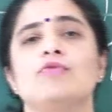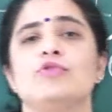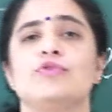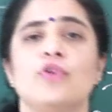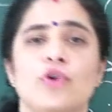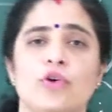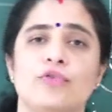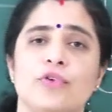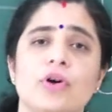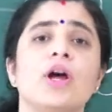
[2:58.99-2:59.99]
to follow
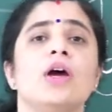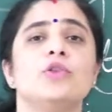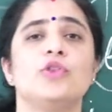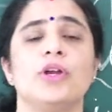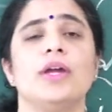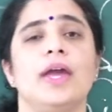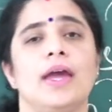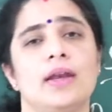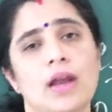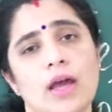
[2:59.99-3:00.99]
for 3
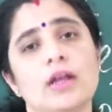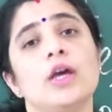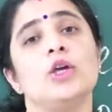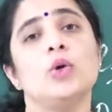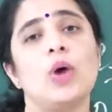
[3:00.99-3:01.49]
and 9. You